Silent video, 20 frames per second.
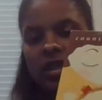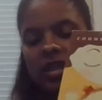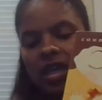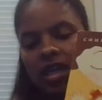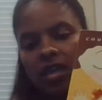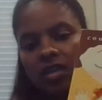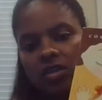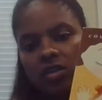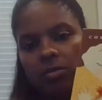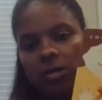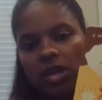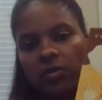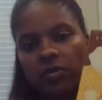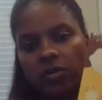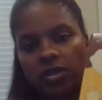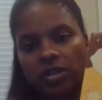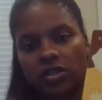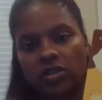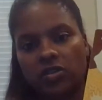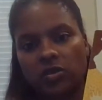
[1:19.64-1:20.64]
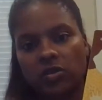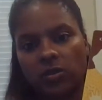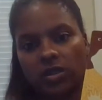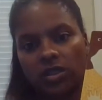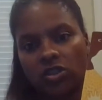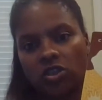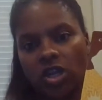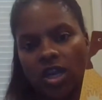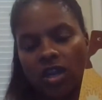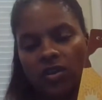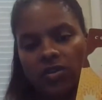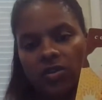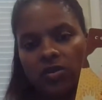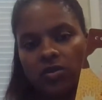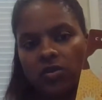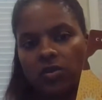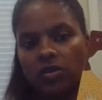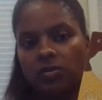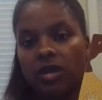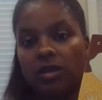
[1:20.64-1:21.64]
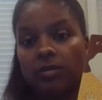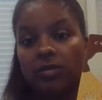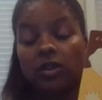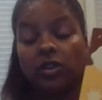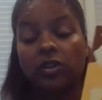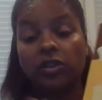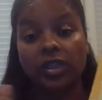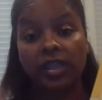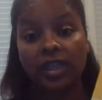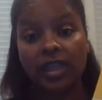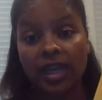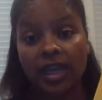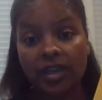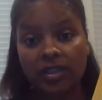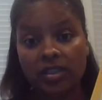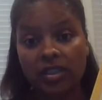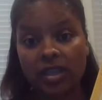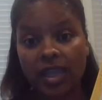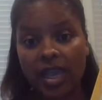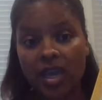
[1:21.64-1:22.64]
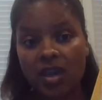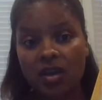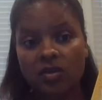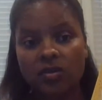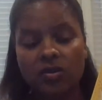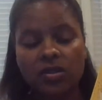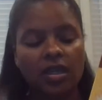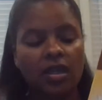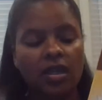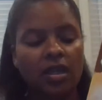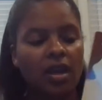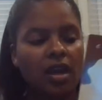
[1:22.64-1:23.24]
one, again, you might want to use with a child who is maybe learning how to count,